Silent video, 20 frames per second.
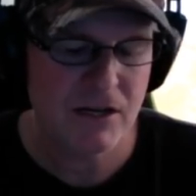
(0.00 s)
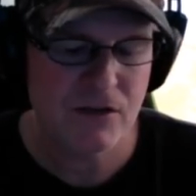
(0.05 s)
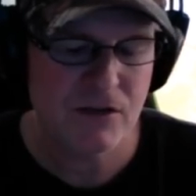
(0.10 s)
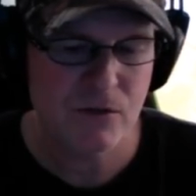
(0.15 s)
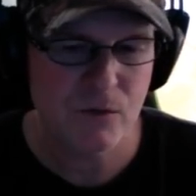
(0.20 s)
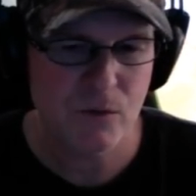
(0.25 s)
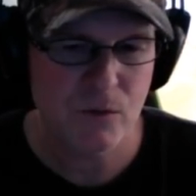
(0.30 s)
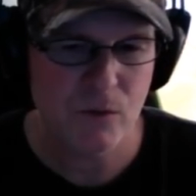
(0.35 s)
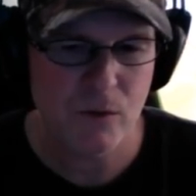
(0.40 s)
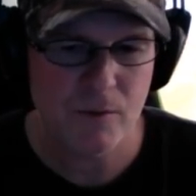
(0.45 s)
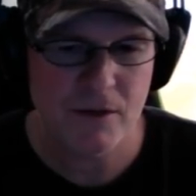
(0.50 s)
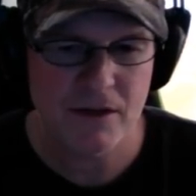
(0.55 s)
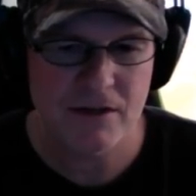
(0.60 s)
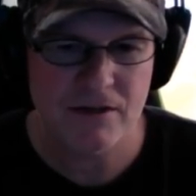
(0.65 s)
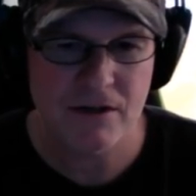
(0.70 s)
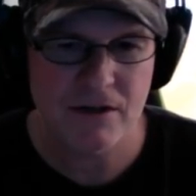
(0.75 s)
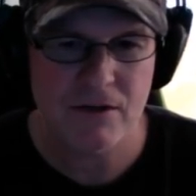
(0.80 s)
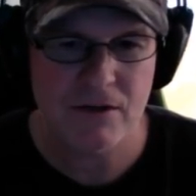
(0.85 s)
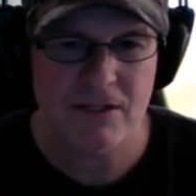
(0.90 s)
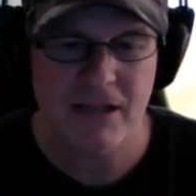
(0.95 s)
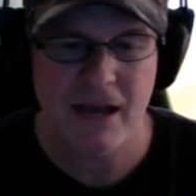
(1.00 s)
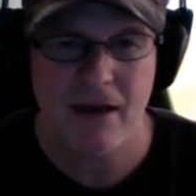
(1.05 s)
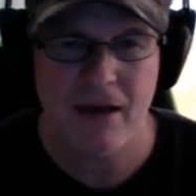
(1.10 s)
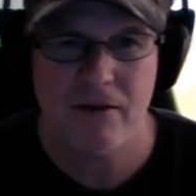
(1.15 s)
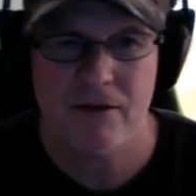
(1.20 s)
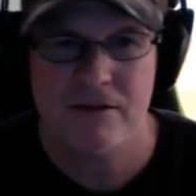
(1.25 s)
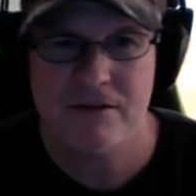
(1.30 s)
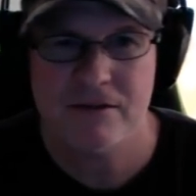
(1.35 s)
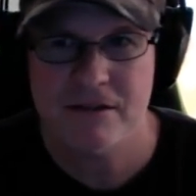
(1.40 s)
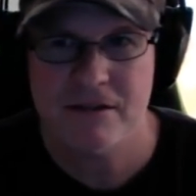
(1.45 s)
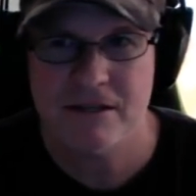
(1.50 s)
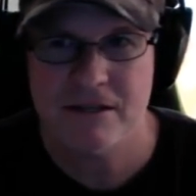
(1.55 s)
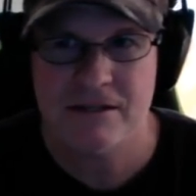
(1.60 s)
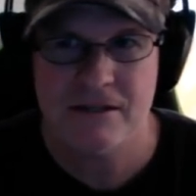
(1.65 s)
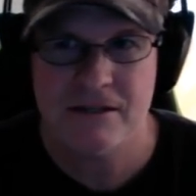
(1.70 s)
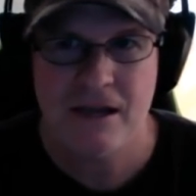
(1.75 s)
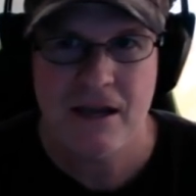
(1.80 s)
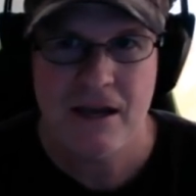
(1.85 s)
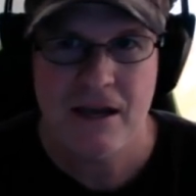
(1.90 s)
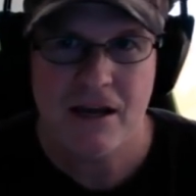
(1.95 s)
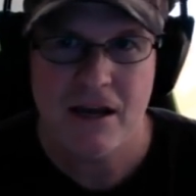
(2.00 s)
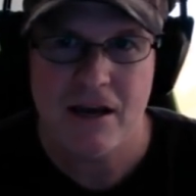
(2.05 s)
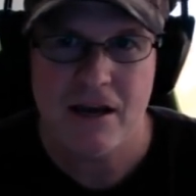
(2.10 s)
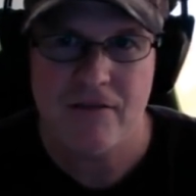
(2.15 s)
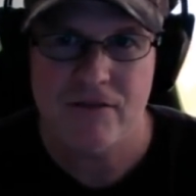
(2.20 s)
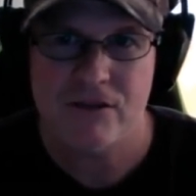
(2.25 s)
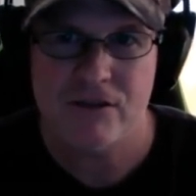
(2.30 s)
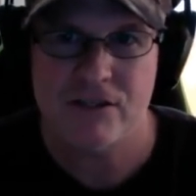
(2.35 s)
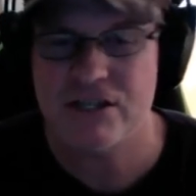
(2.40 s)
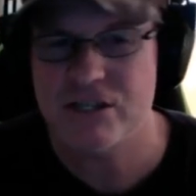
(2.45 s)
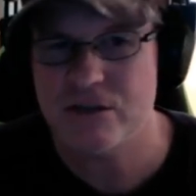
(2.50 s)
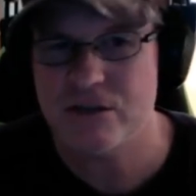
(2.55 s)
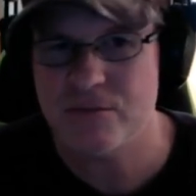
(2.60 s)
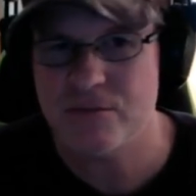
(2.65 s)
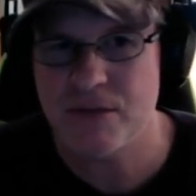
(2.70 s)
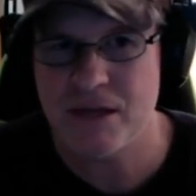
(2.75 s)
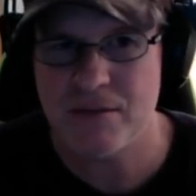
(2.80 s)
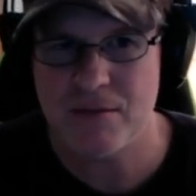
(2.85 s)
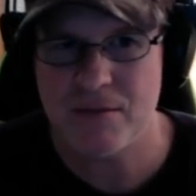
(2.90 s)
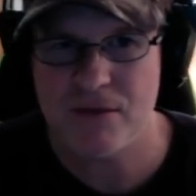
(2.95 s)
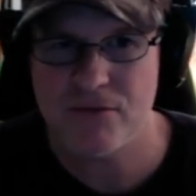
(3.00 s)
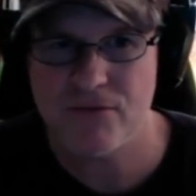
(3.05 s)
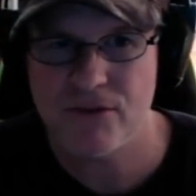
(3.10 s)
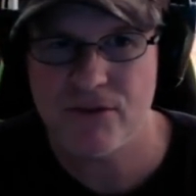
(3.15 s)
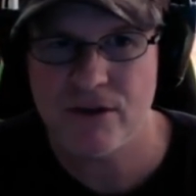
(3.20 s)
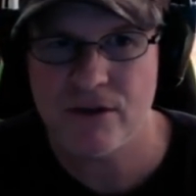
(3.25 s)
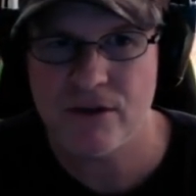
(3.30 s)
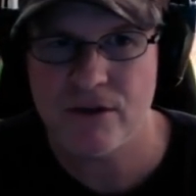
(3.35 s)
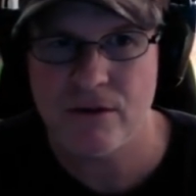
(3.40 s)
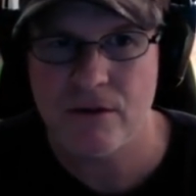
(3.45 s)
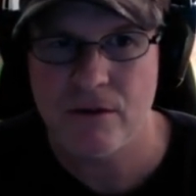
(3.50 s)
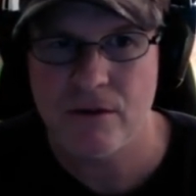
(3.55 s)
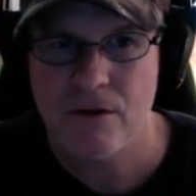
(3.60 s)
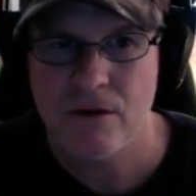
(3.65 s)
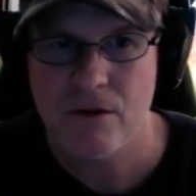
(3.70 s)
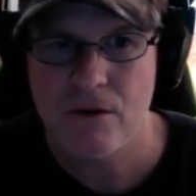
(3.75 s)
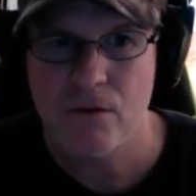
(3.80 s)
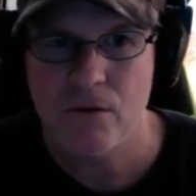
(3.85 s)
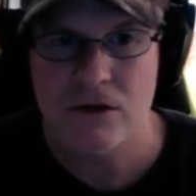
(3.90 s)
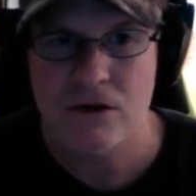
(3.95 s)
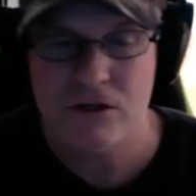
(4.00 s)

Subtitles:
Communication with women is always, how does this conversation make me feel?